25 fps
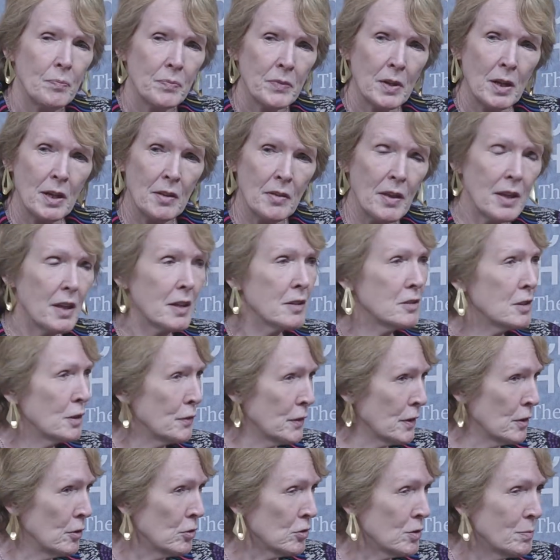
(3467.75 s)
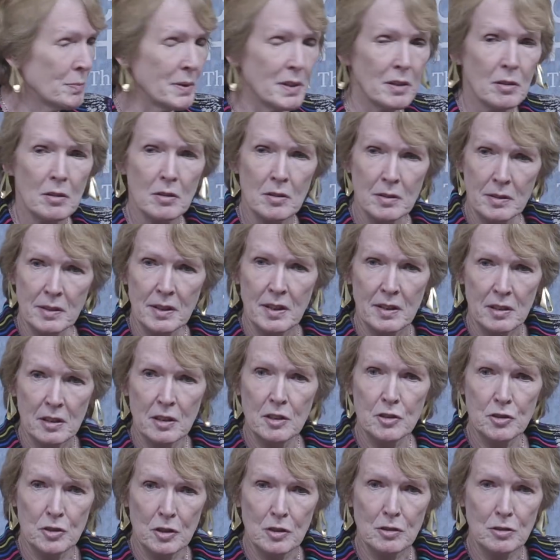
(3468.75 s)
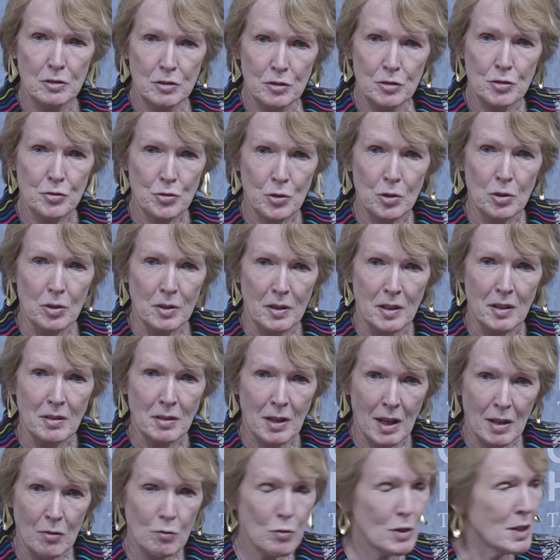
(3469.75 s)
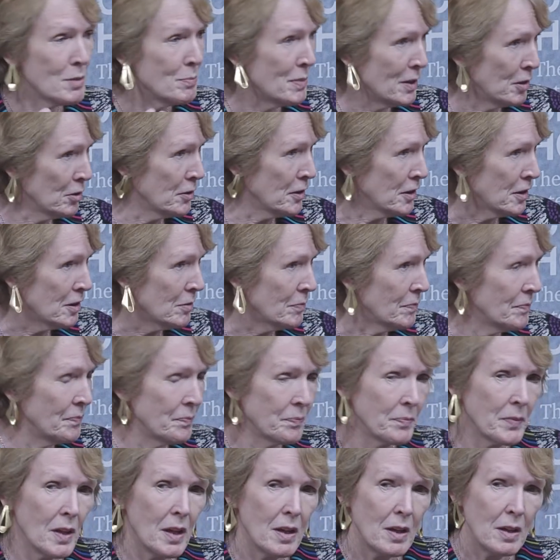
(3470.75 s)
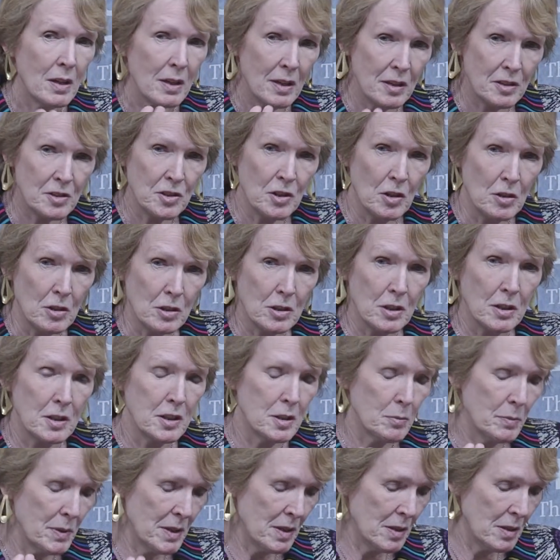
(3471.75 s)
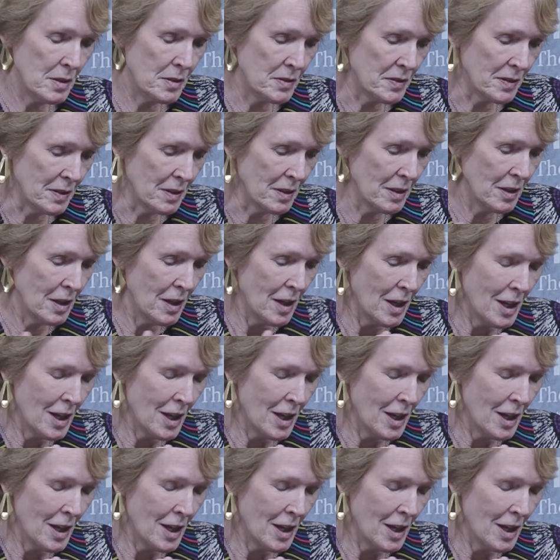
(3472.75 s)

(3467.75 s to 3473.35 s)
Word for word: And they are difficult to build and, and easier to destroy, and, and rebuilding them is not going to be easy.